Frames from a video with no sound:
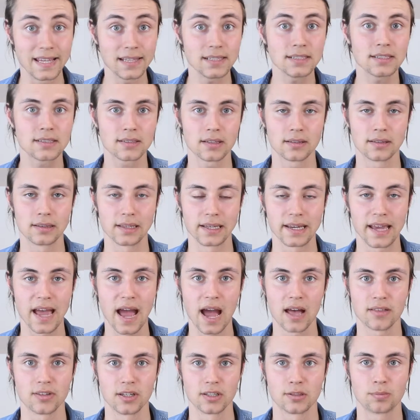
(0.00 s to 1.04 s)
Instantly
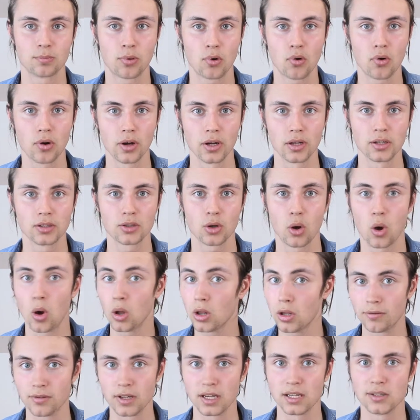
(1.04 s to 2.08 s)
at this point,
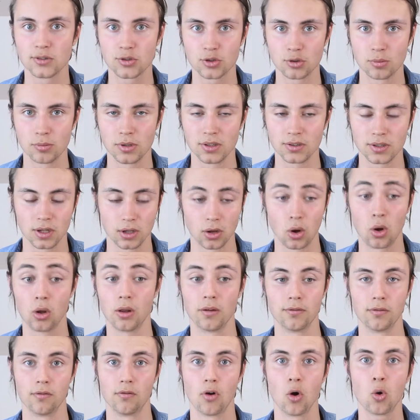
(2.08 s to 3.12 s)
all of the instruments and
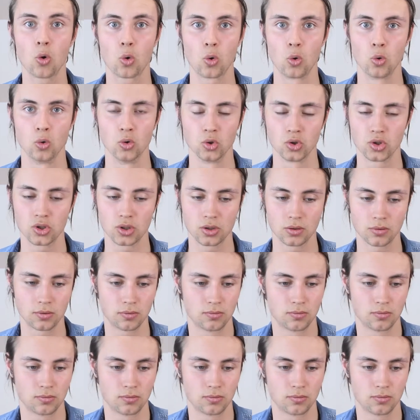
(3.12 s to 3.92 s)
all of the vocals